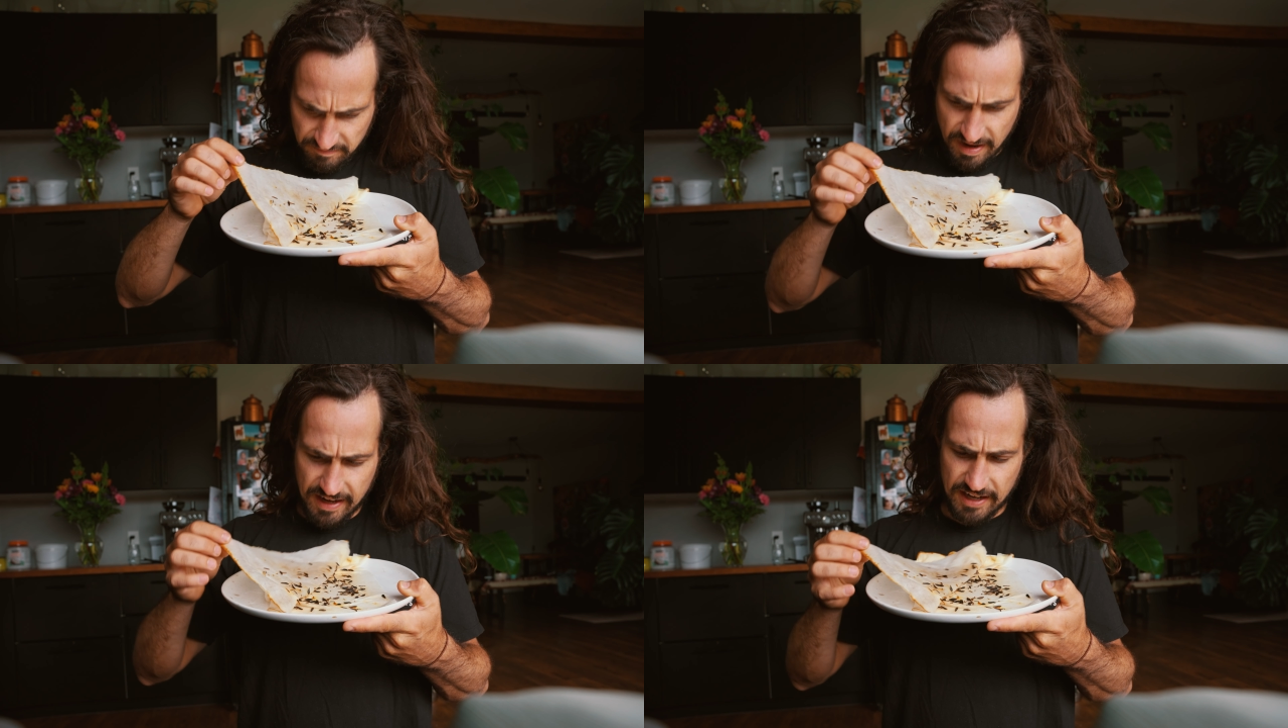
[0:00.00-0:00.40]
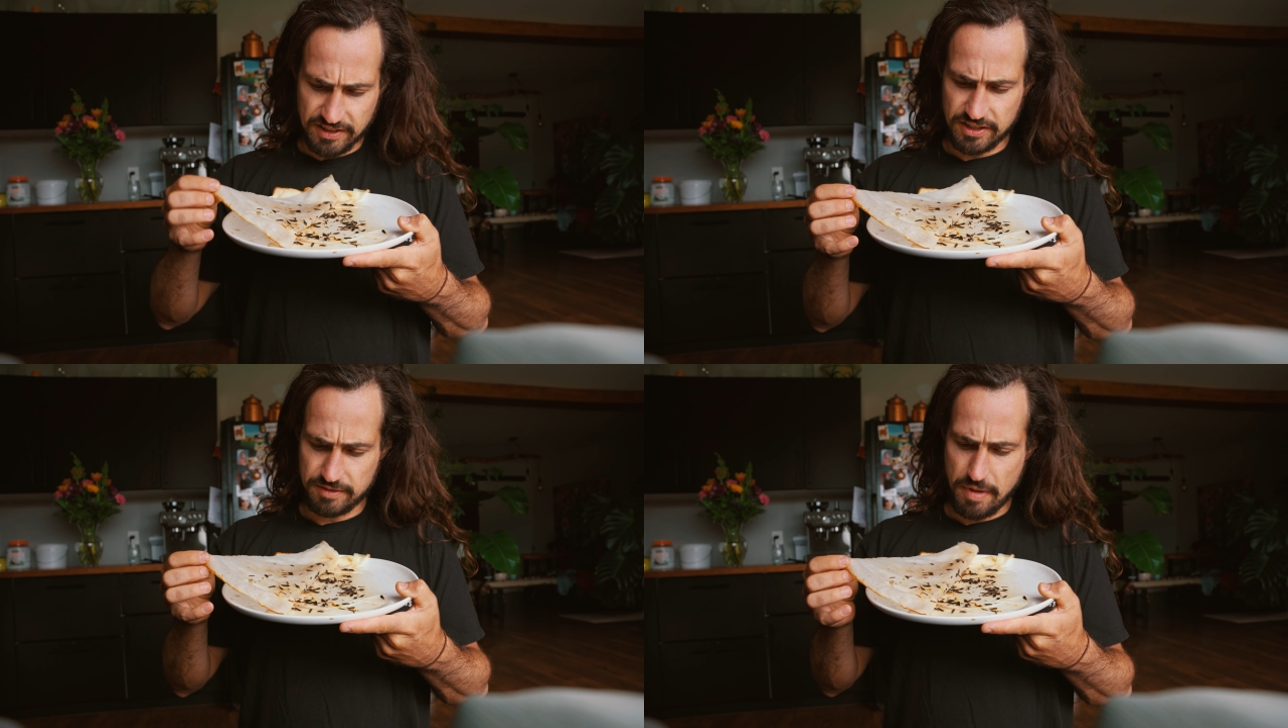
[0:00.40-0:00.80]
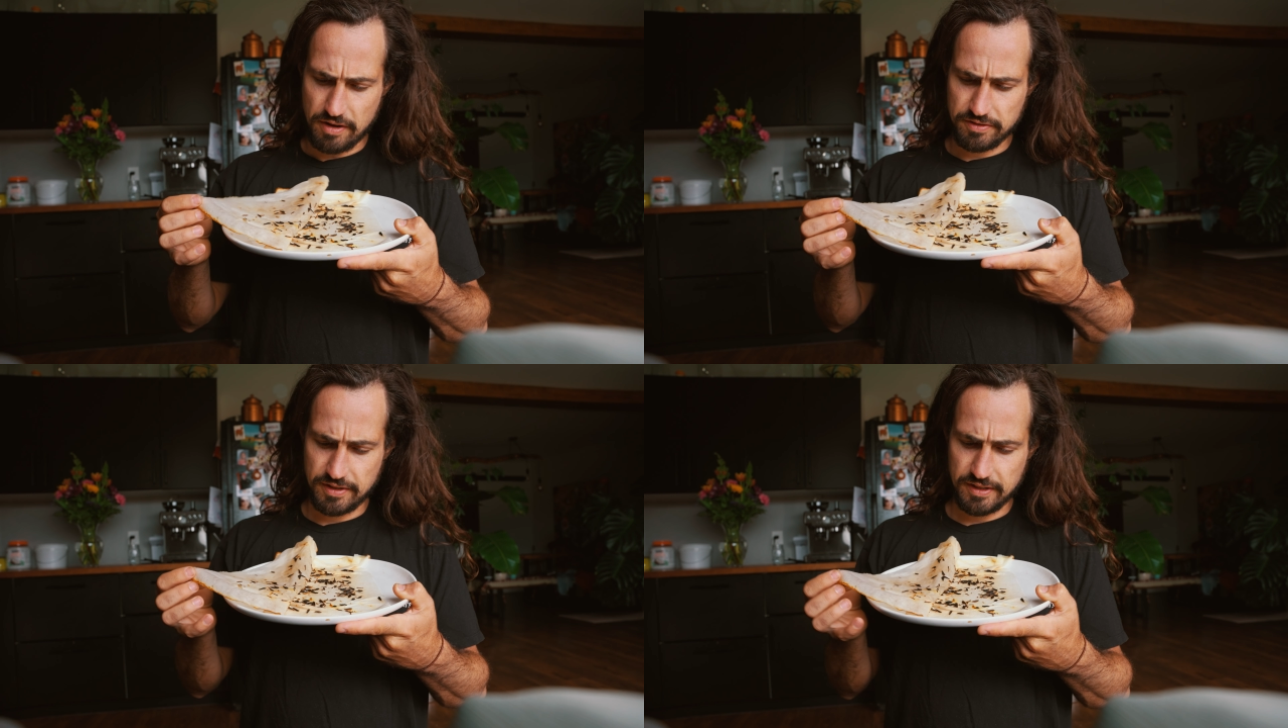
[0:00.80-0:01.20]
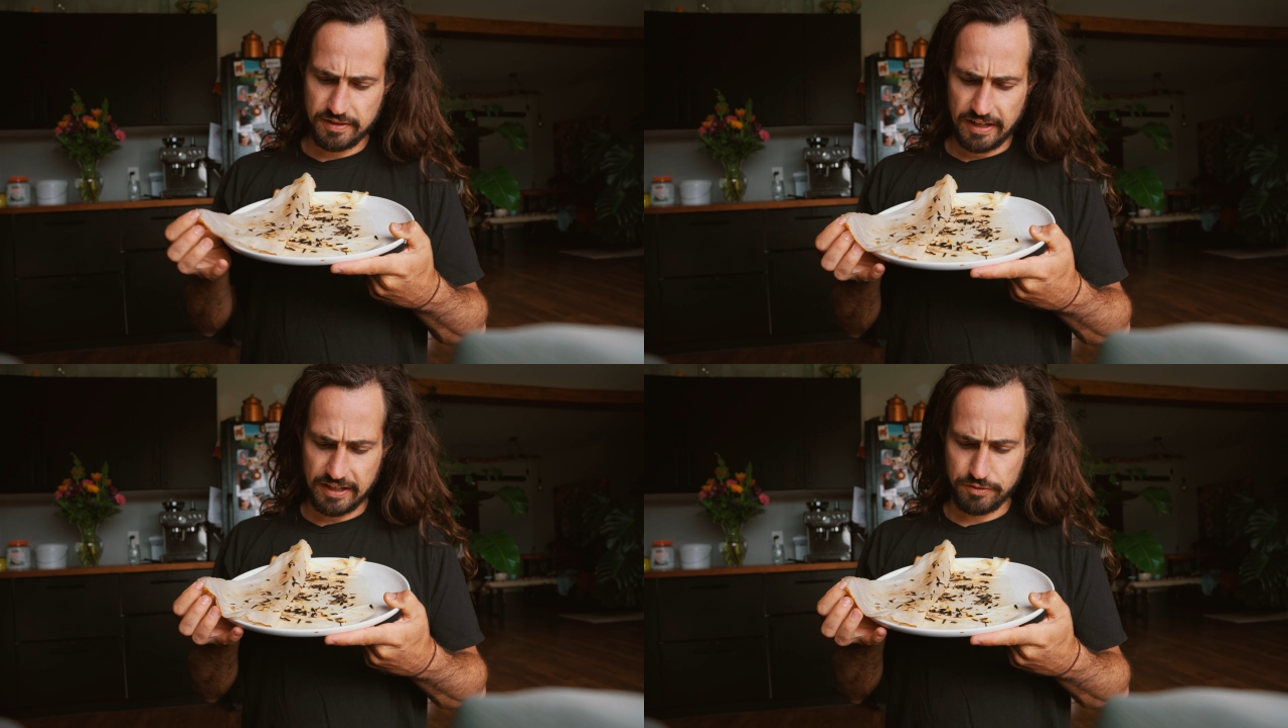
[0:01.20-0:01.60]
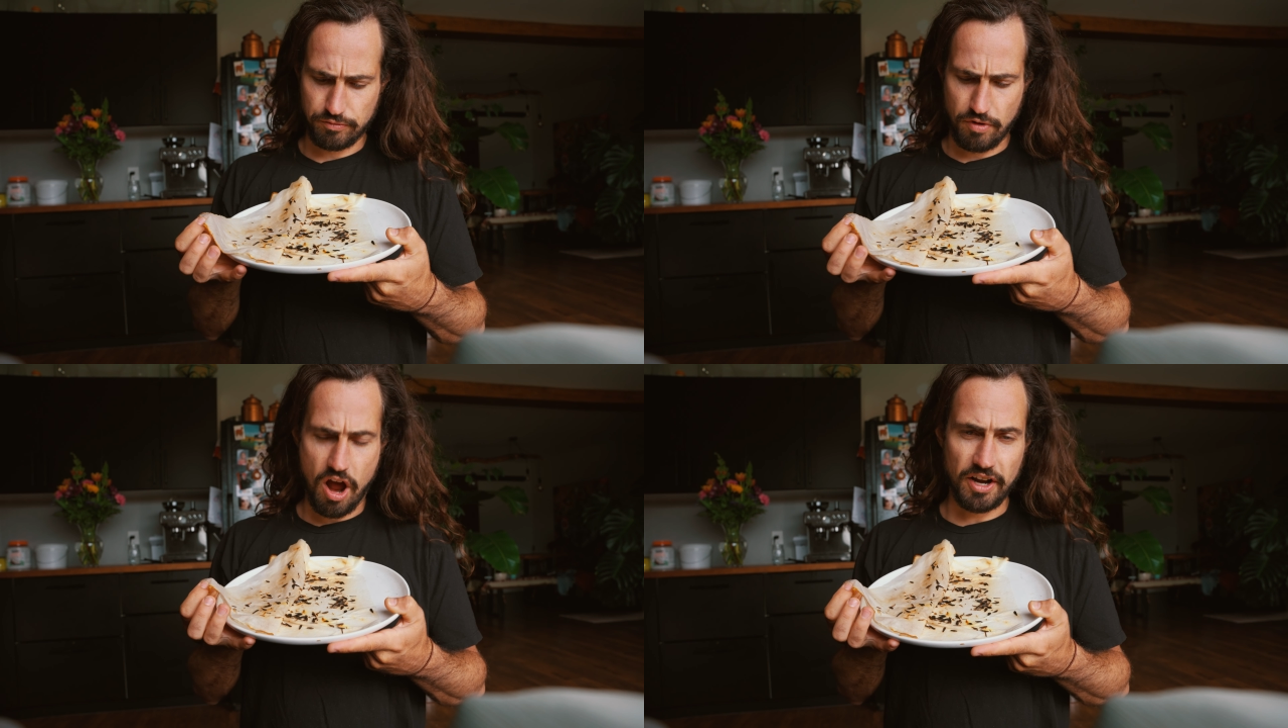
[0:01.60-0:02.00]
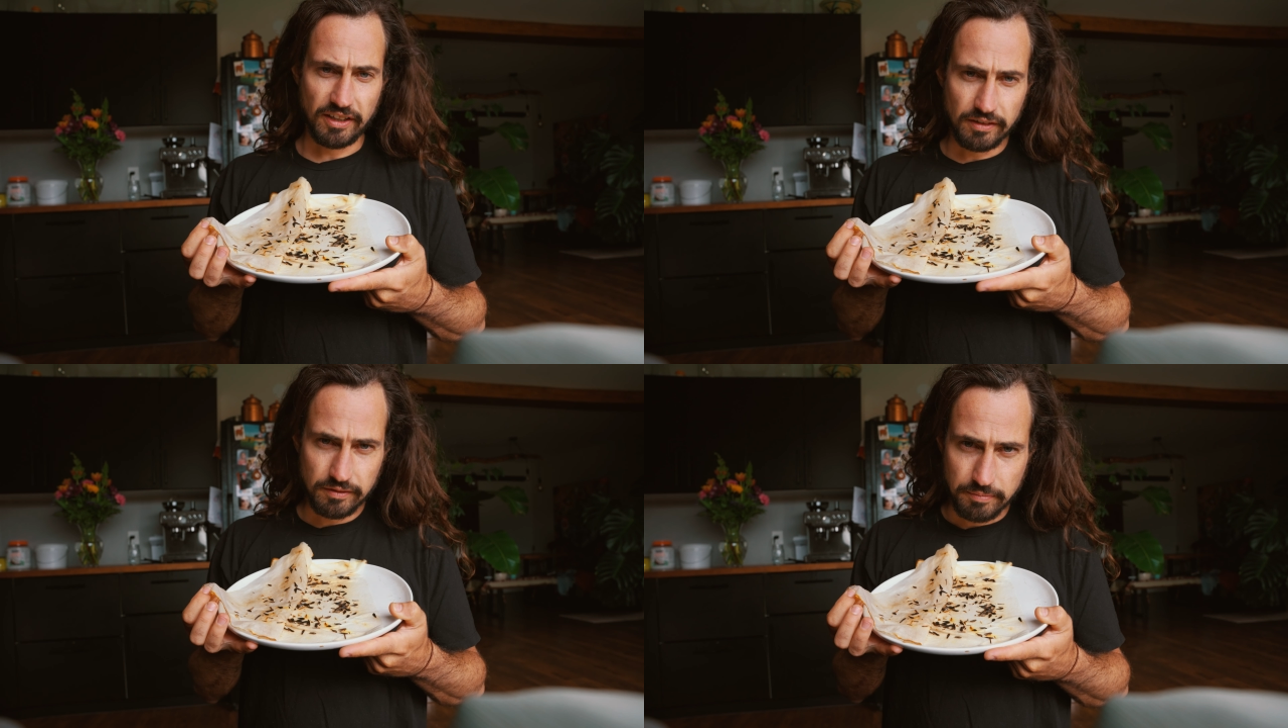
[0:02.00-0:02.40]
And it actually smells like it's rotting